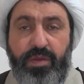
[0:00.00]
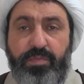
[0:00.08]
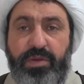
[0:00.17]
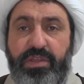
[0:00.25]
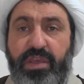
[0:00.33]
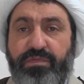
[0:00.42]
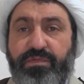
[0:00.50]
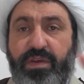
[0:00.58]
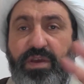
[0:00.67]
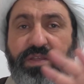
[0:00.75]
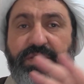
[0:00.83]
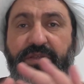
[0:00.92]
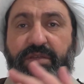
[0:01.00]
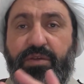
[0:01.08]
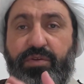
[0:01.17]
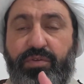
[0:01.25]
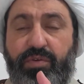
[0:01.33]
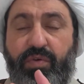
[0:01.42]
But if we
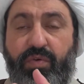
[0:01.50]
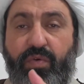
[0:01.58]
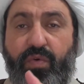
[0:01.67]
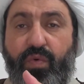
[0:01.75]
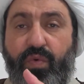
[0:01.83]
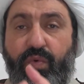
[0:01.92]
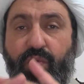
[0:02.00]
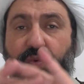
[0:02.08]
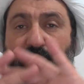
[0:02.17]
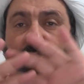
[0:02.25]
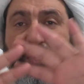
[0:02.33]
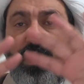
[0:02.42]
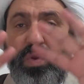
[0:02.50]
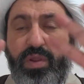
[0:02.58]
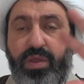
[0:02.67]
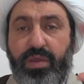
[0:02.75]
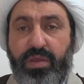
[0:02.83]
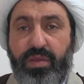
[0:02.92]
consider all